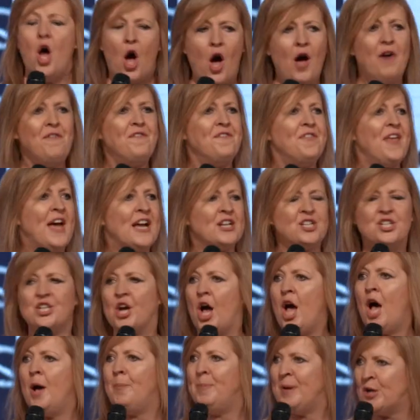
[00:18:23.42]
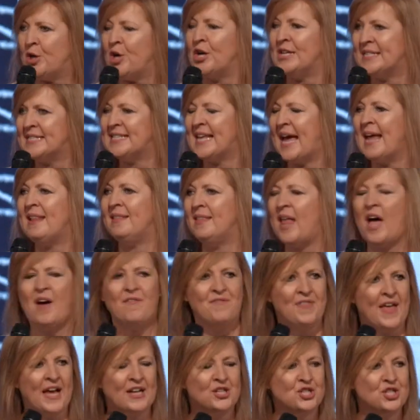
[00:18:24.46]
off that child because they love
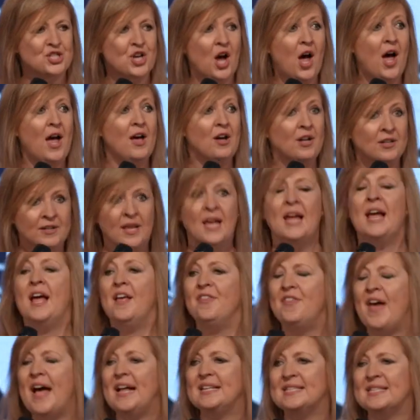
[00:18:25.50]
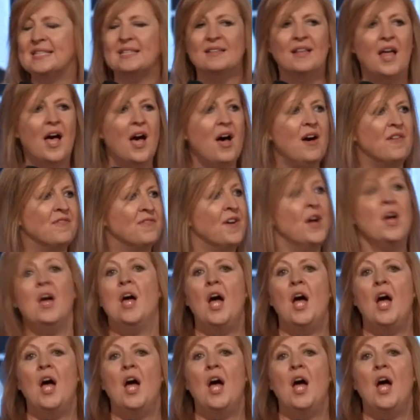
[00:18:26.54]
that child. That's love.